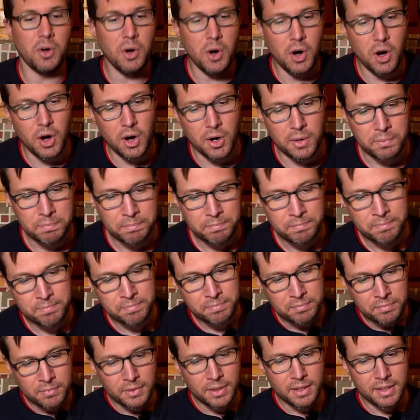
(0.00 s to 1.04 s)
the hull.
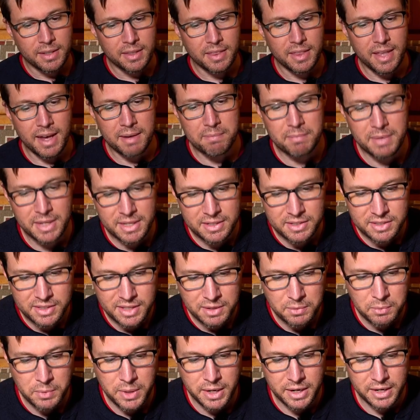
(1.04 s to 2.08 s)
That means
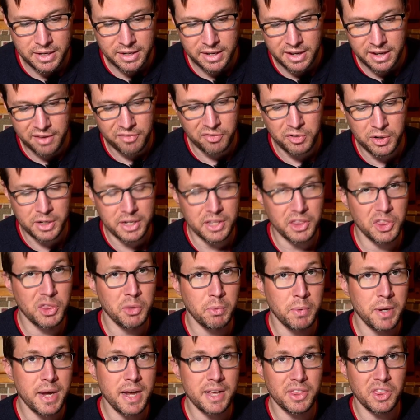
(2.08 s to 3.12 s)
that we, if we did
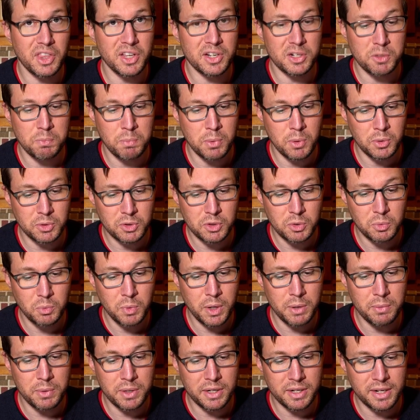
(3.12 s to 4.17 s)
3 8 inch bolts,
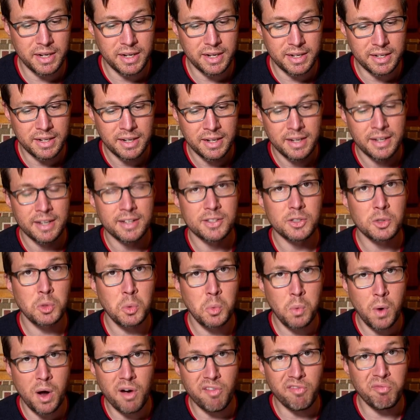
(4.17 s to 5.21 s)
we would need
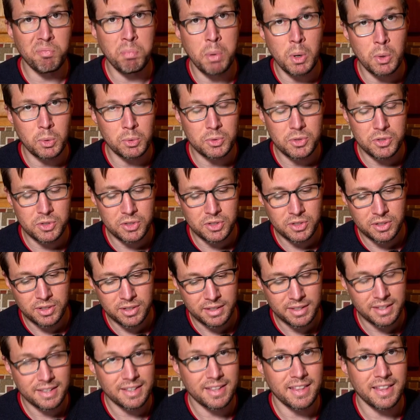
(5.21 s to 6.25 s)
12 bolts.
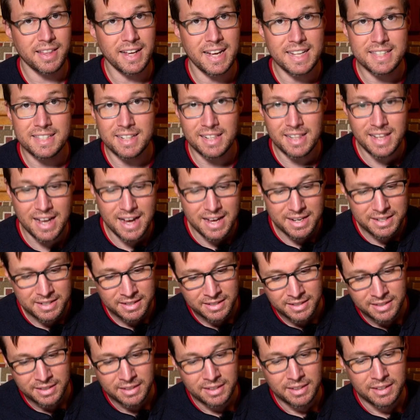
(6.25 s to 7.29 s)
That's a lot.
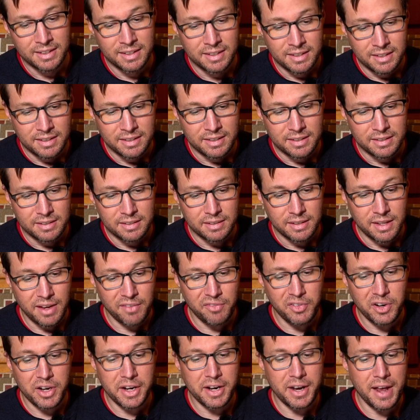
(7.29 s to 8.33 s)

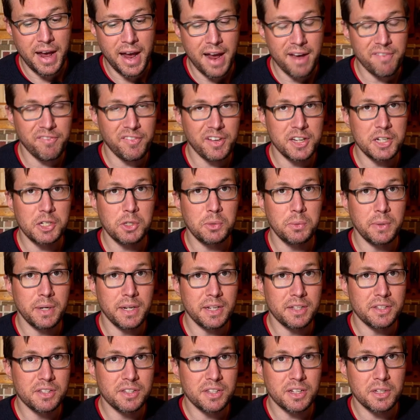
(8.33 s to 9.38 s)
If we did half inch, we
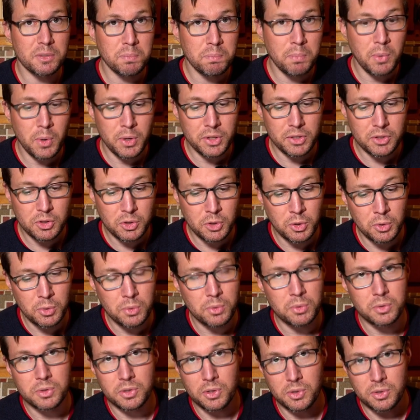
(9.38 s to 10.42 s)
need 6.2,
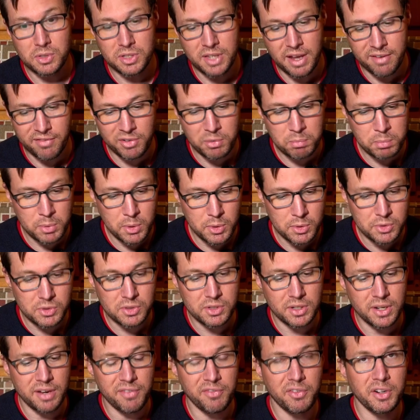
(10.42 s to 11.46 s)
so 7
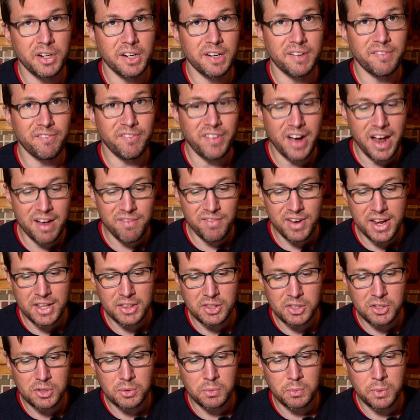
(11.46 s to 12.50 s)
bolts. If we did 5
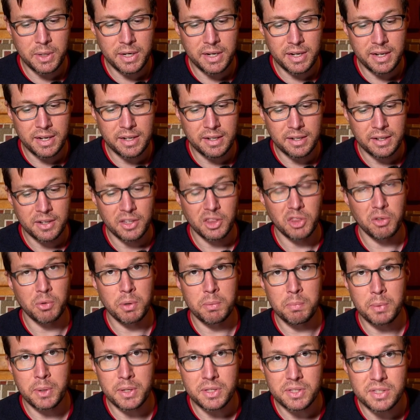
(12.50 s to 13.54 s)
eighths, we need
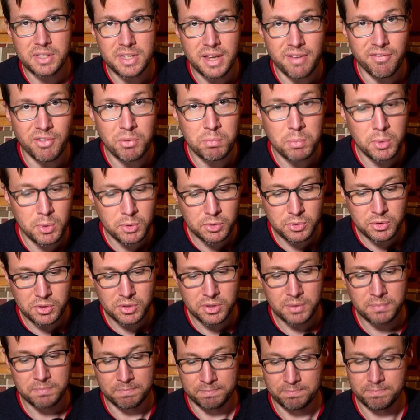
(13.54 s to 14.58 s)
3.7 bolts,